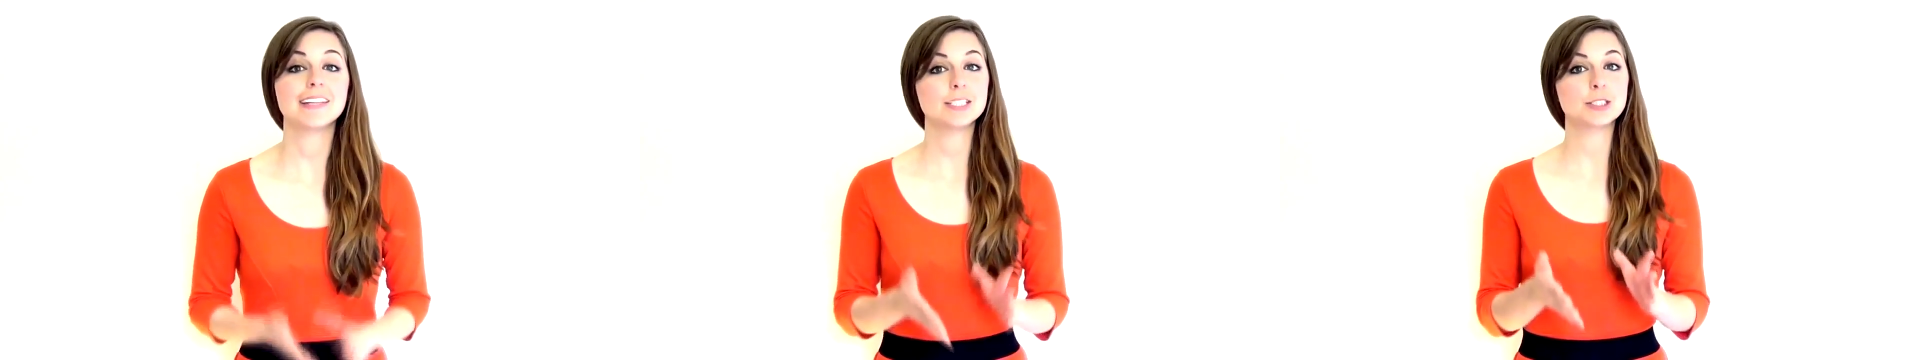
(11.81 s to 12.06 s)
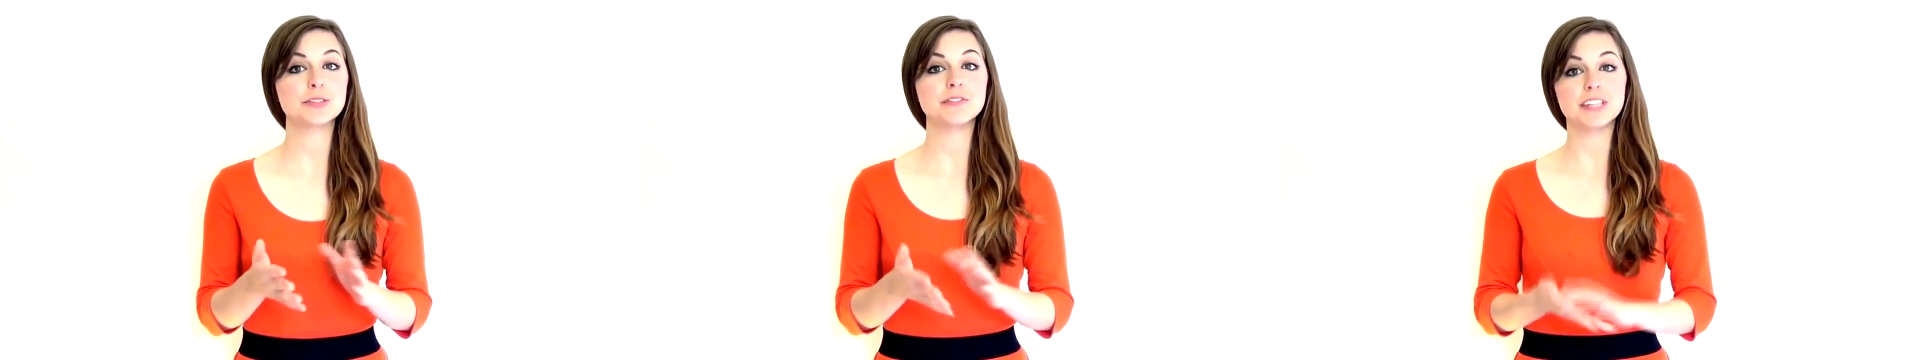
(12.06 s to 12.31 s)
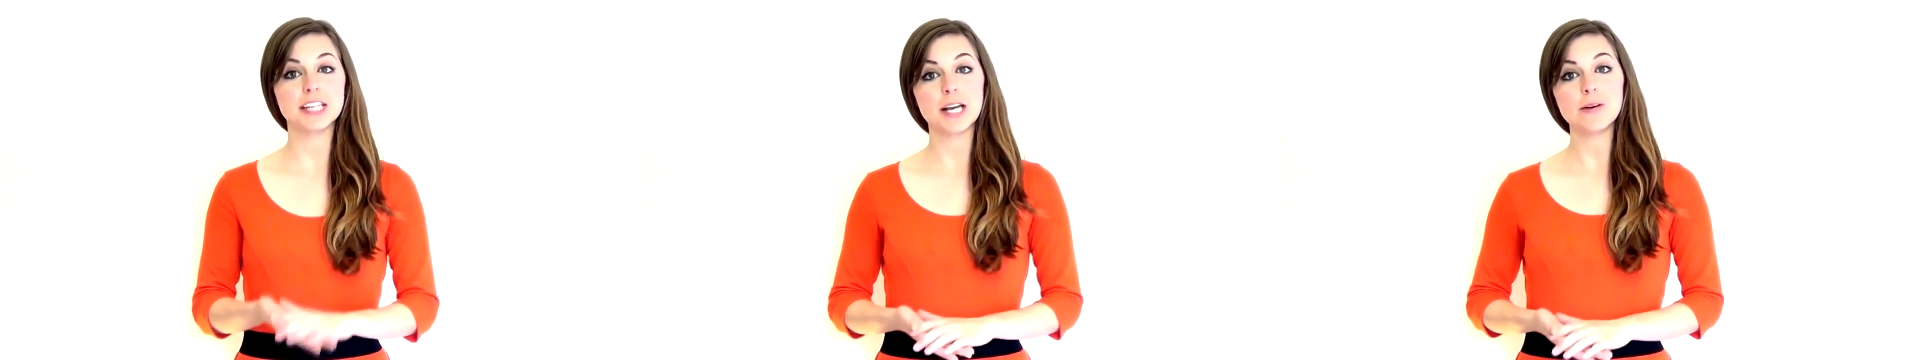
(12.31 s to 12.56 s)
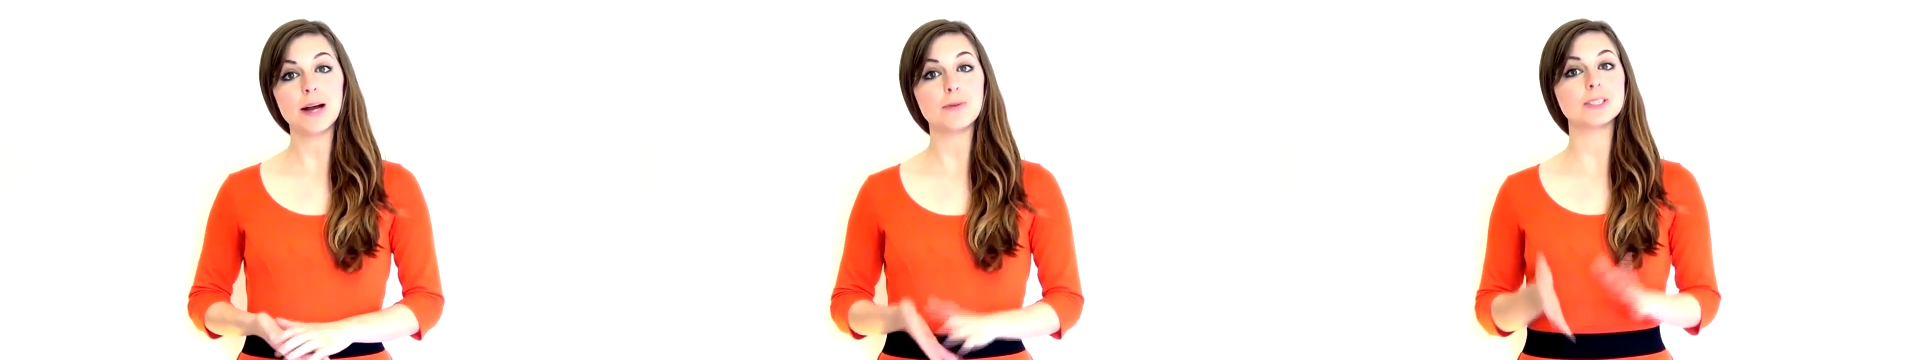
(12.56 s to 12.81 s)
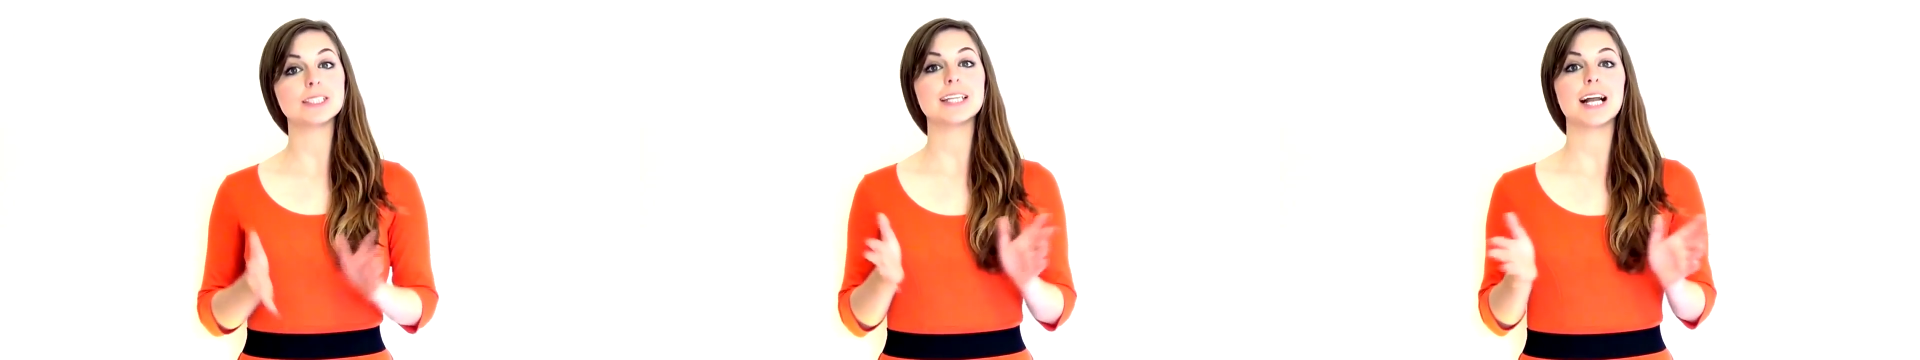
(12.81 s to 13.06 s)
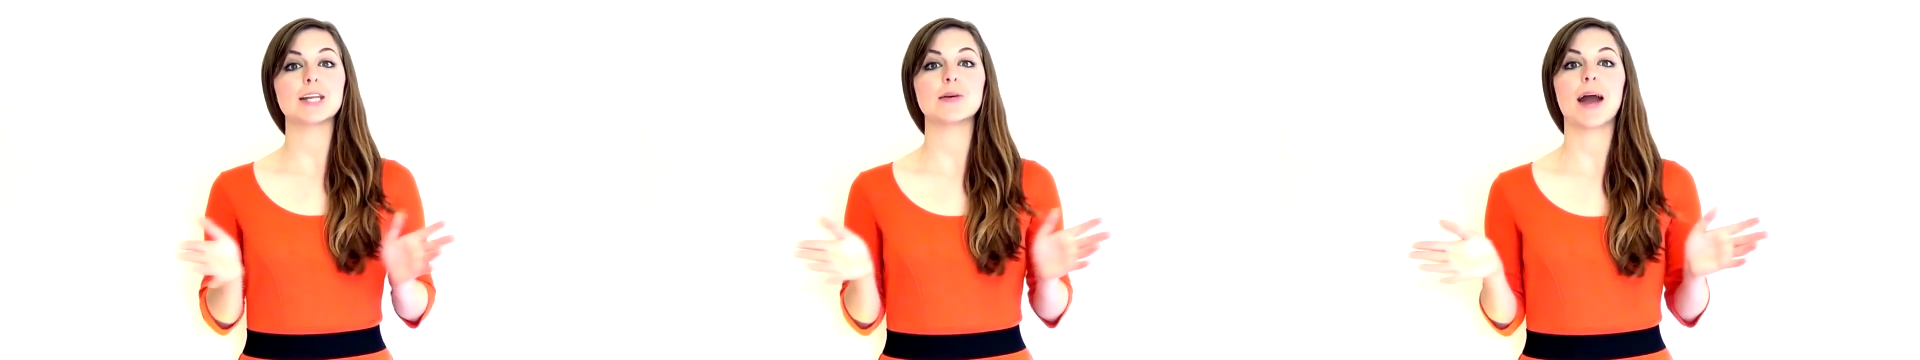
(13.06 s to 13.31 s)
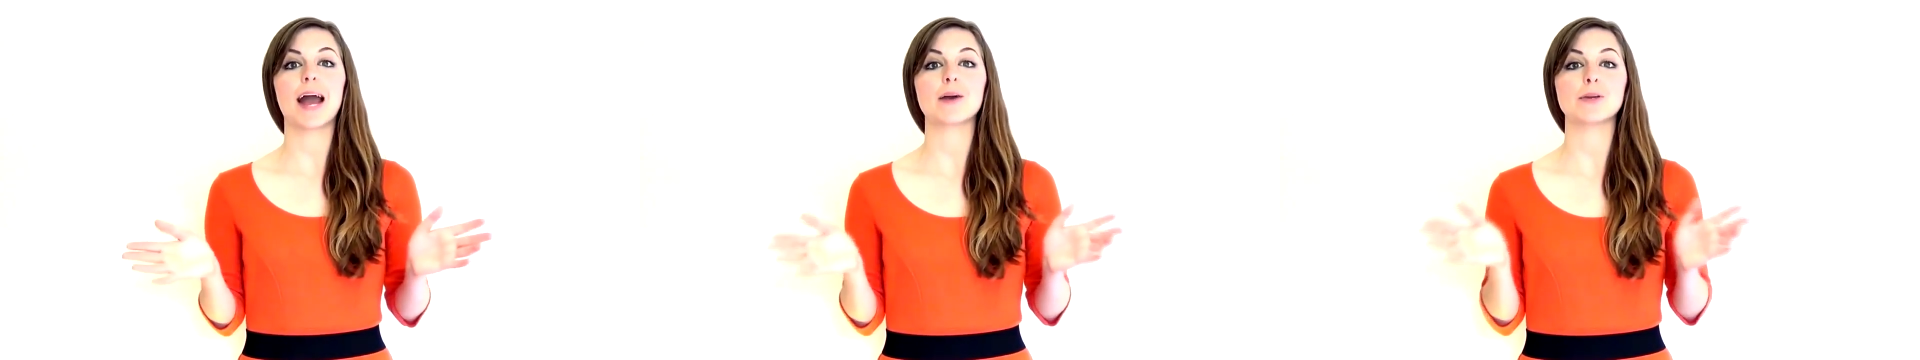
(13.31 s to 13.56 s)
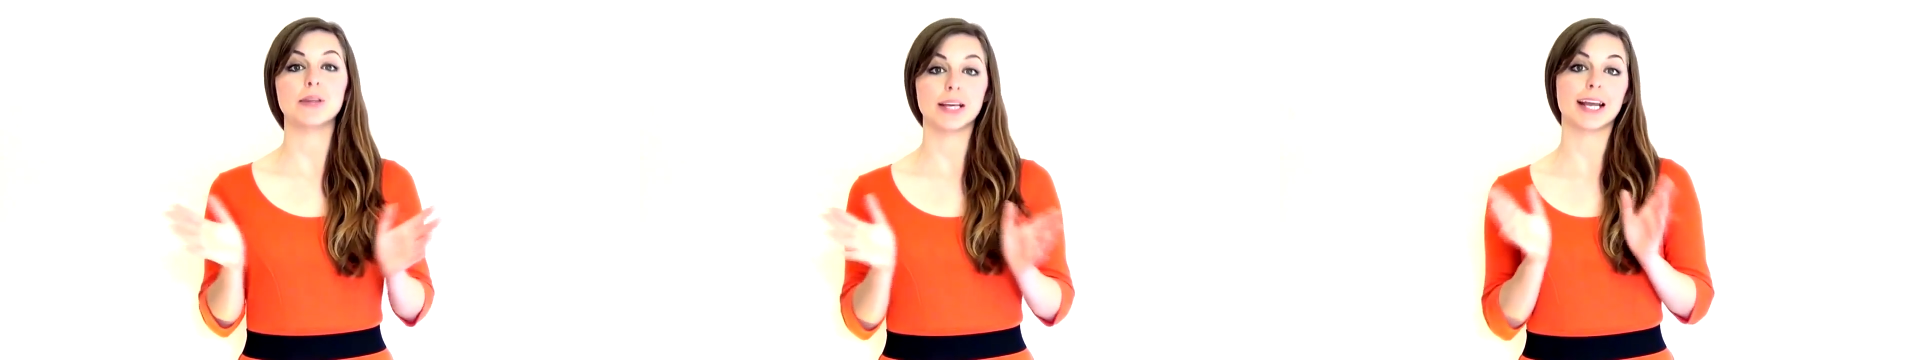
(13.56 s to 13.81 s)
In this short video, I want to tell you
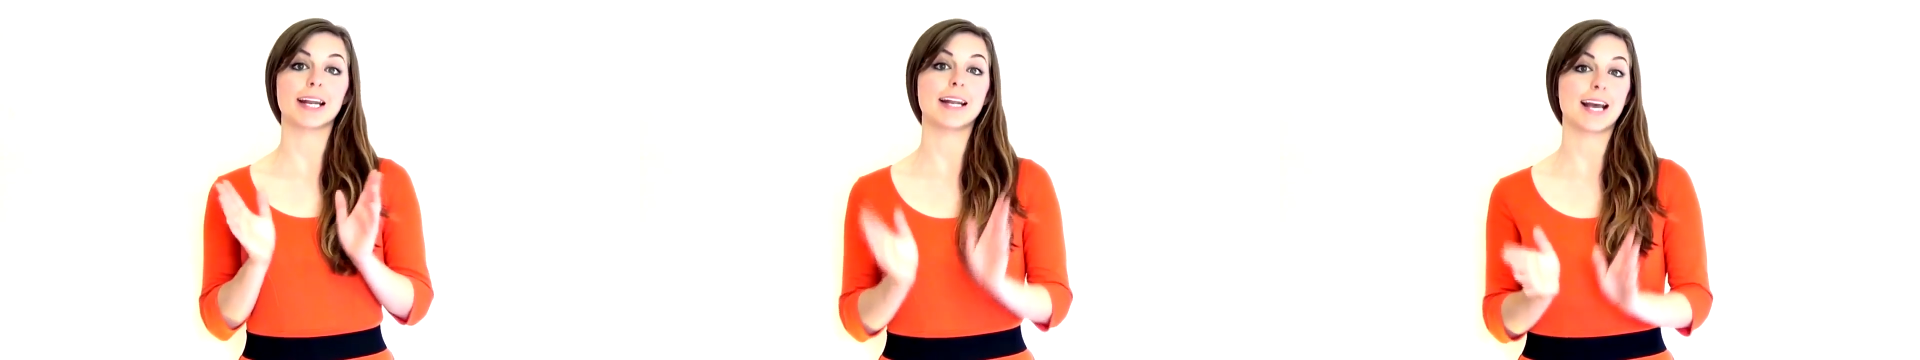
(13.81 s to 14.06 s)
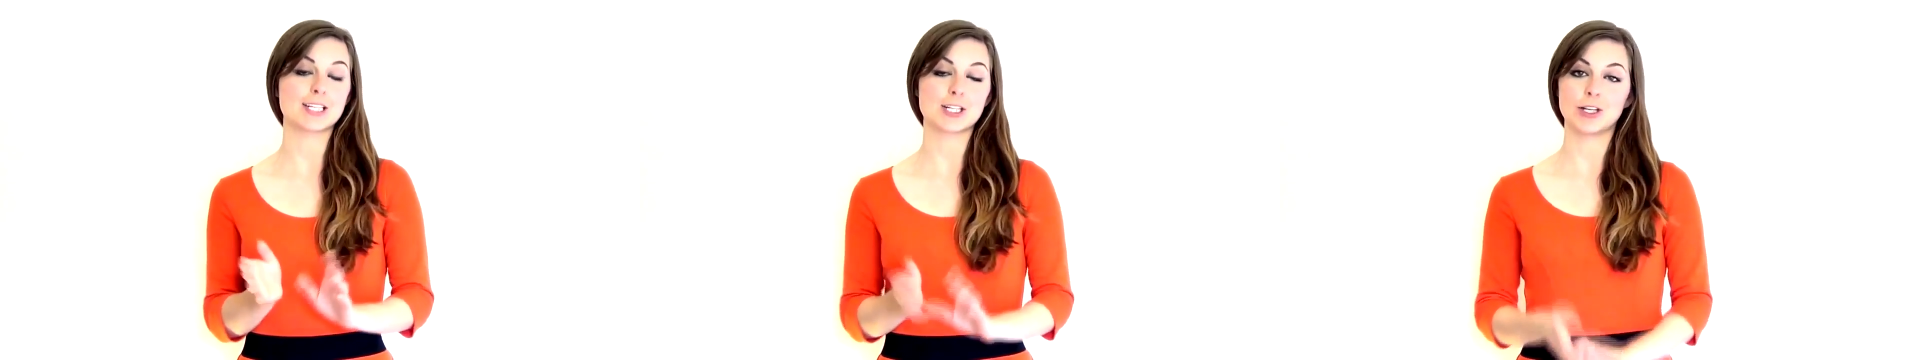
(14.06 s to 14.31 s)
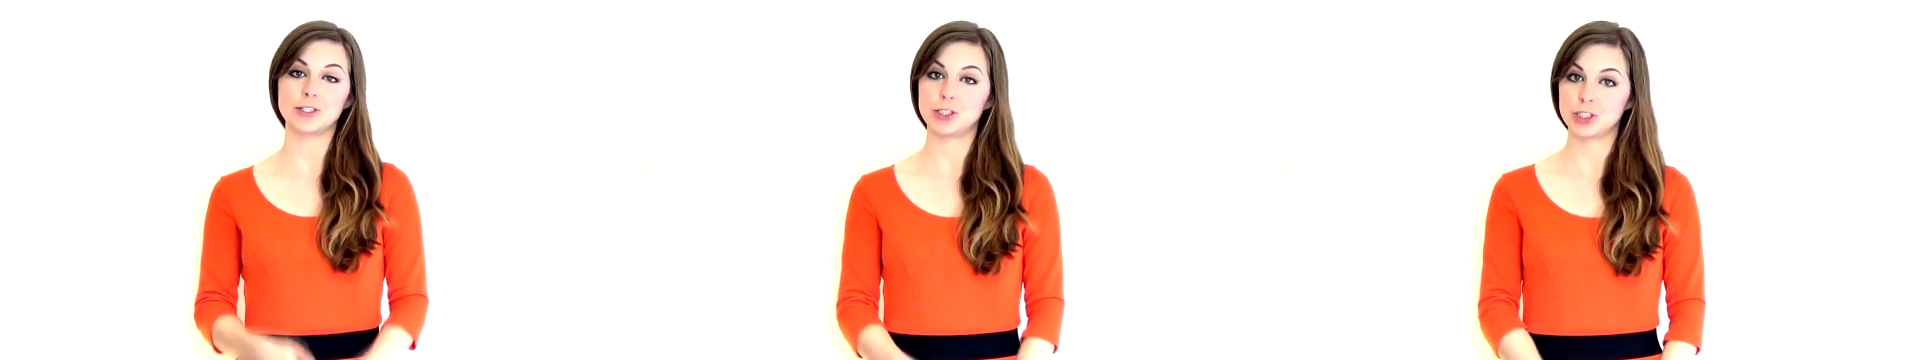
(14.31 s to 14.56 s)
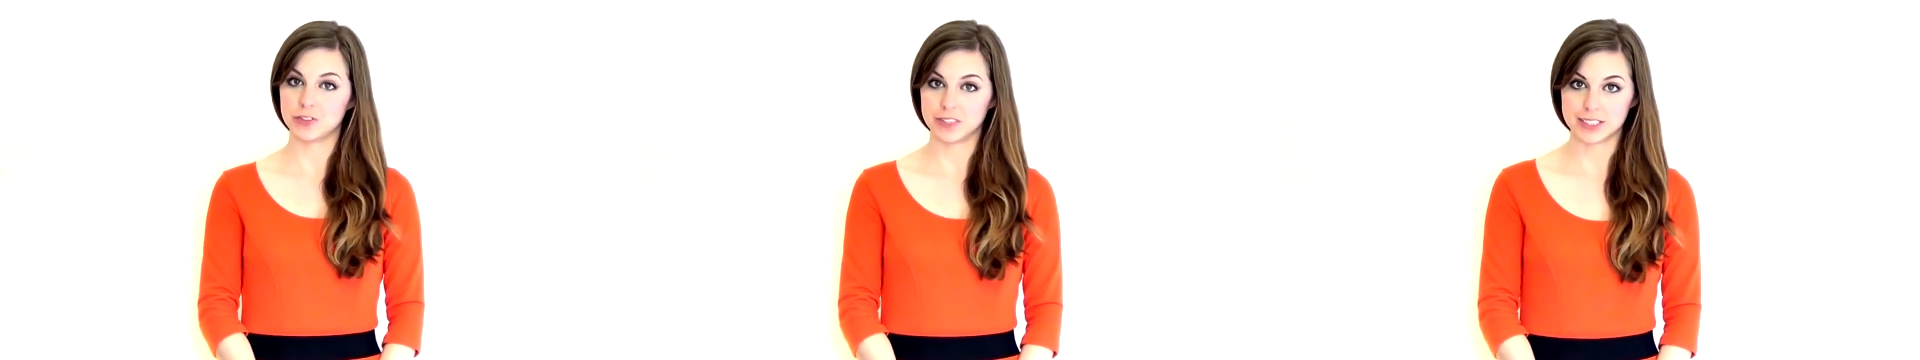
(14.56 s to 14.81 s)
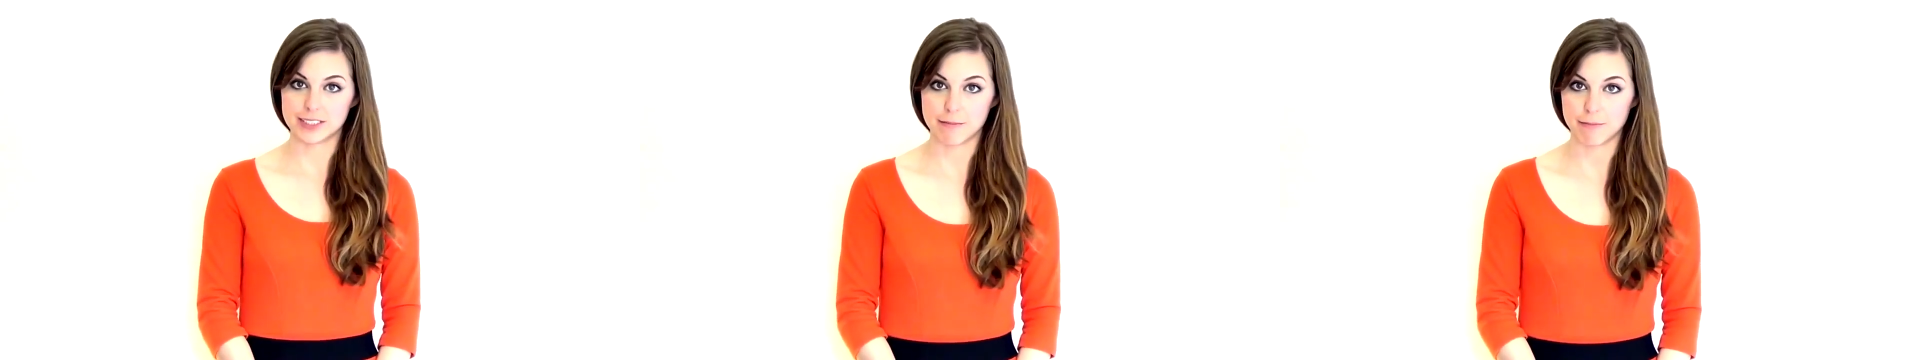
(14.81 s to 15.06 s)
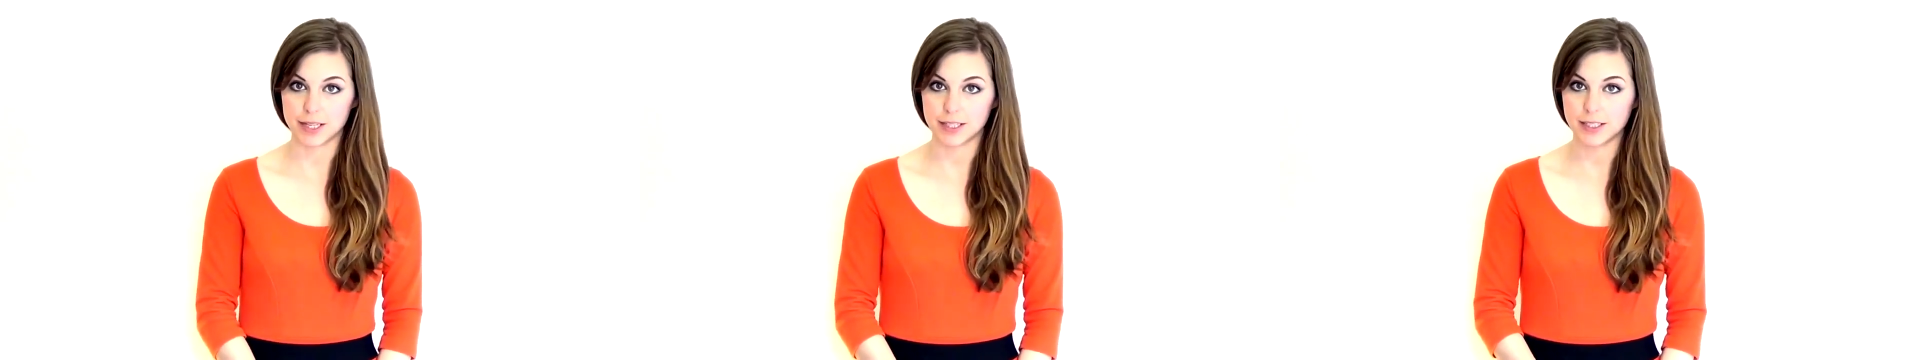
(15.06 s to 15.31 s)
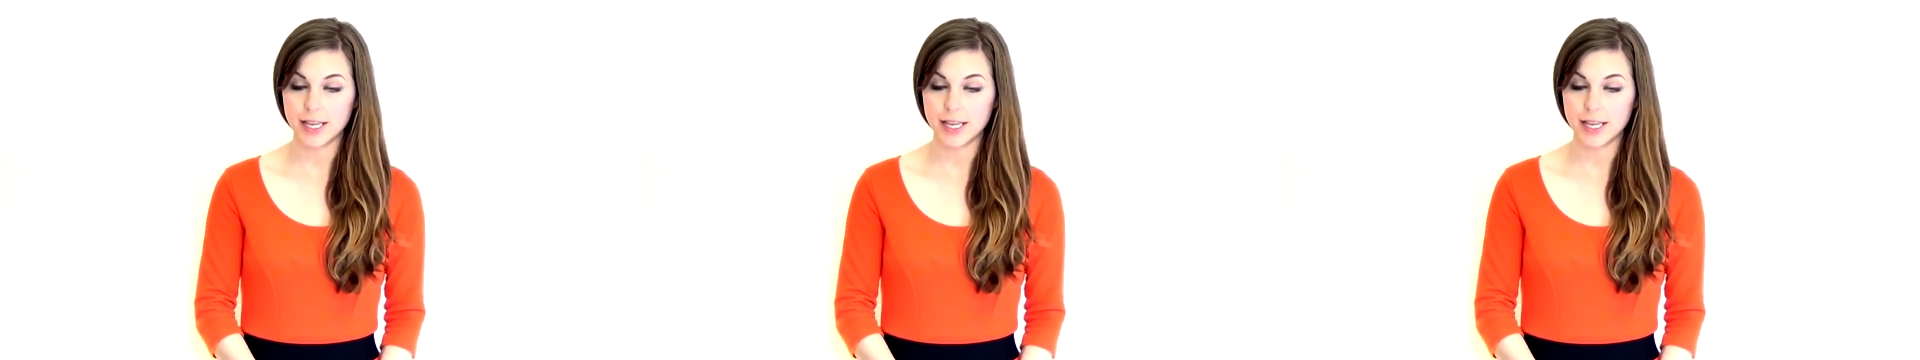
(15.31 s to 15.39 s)
how you can get a national insurance number.